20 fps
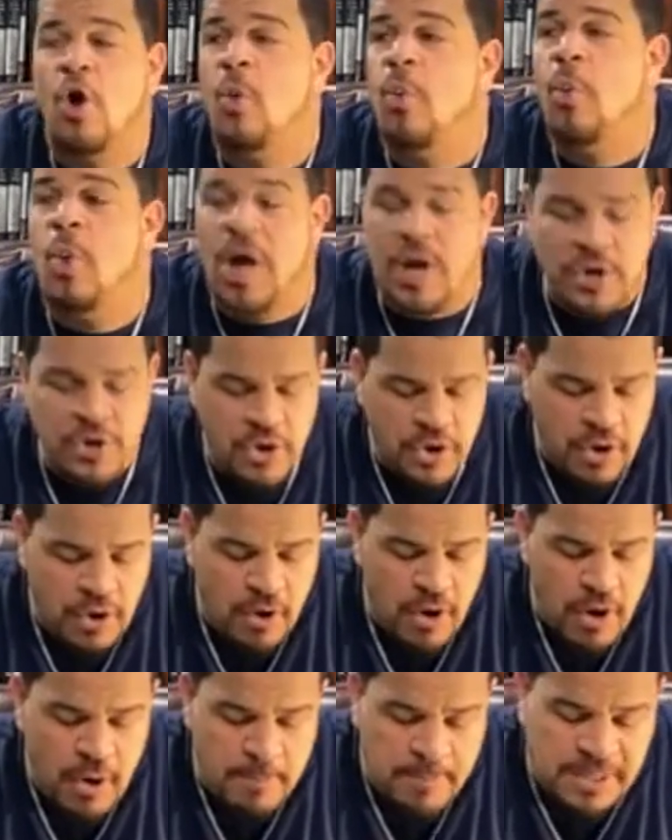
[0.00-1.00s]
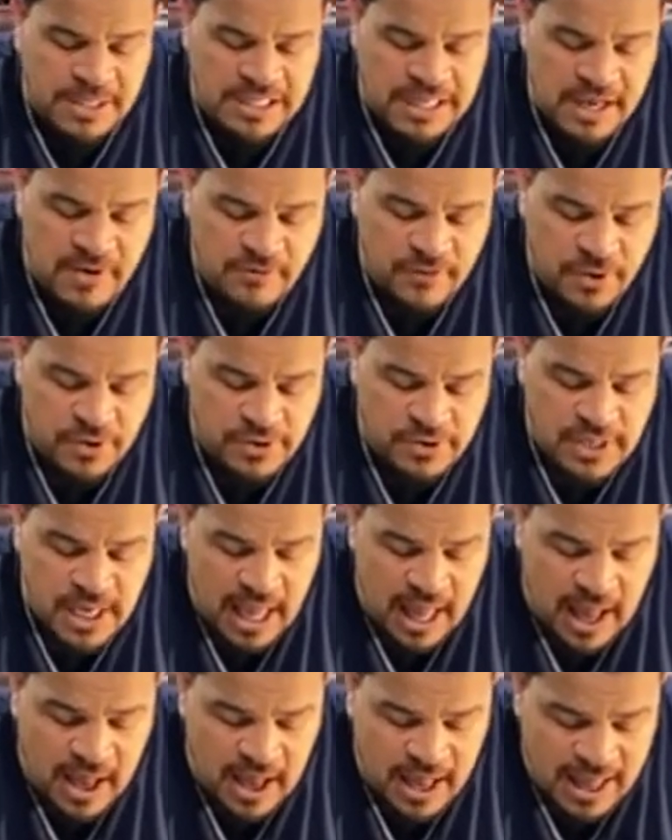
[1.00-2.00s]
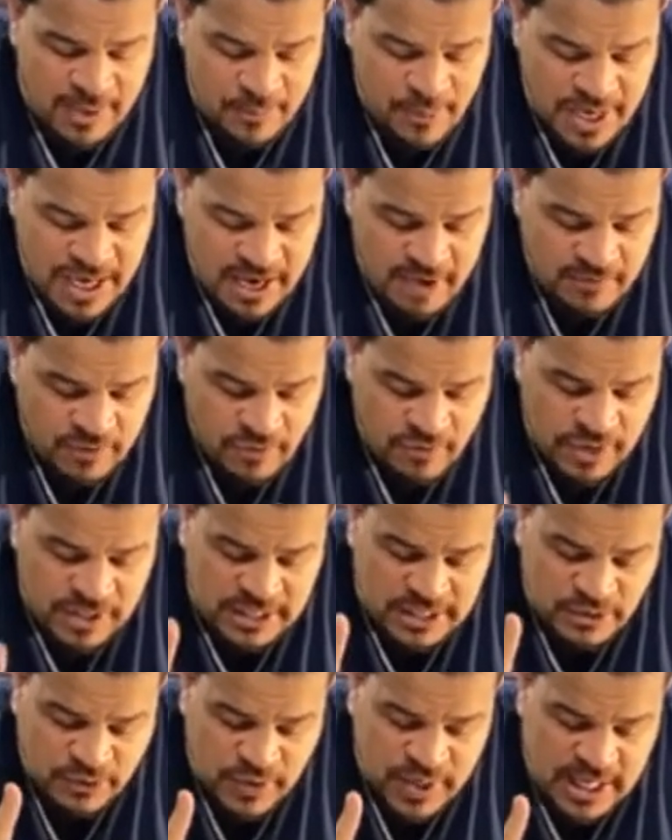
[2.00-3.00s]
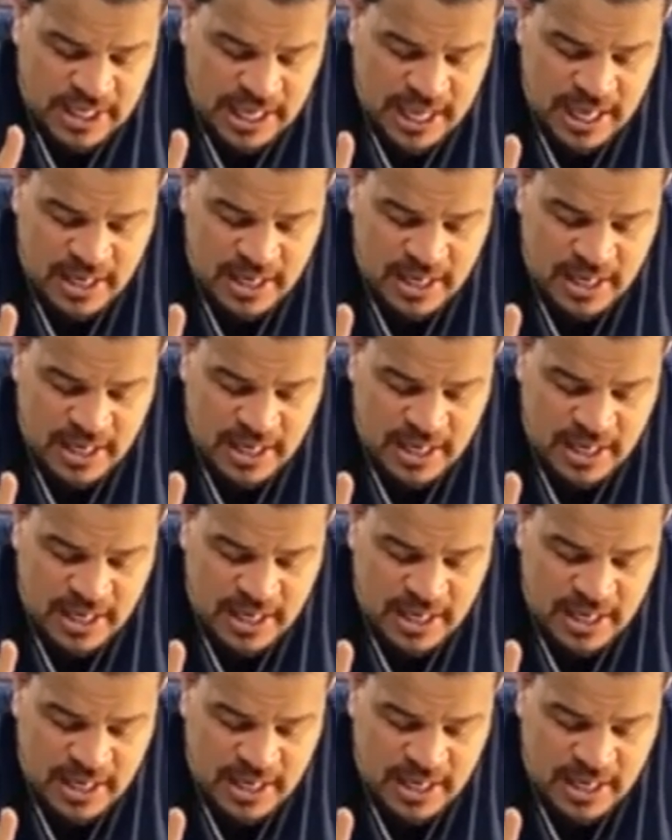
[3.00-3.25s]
No wonder believers, and we even read, let's